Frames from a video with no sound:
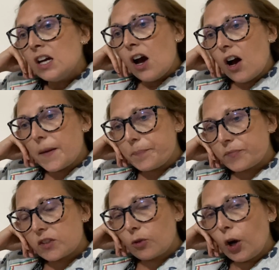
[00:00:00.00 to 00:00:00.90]

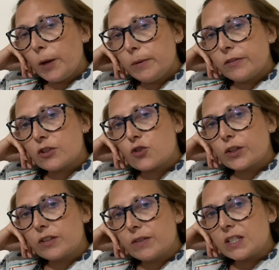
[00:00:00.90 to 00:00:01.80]
So I hope you've
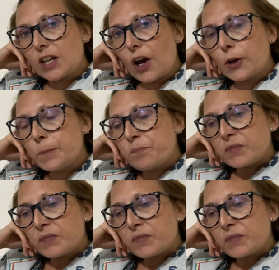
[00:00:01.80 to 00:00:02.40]
enjoyed the video.